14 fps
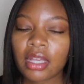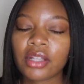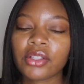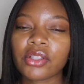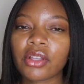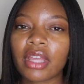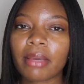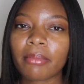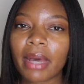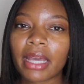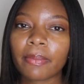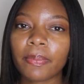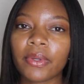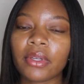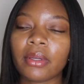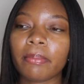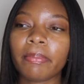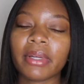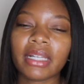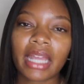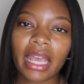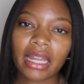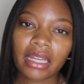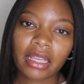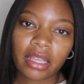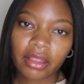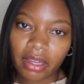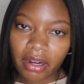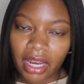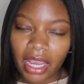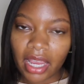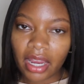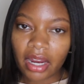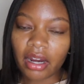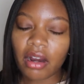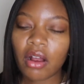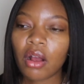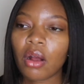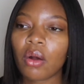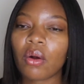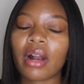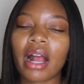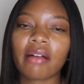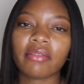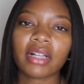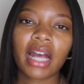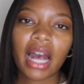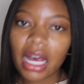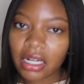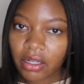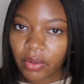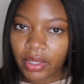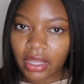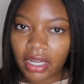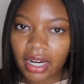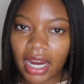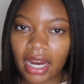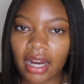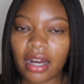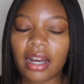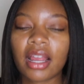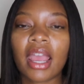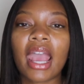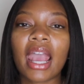so they might put banana in their hair or avocado in their hair,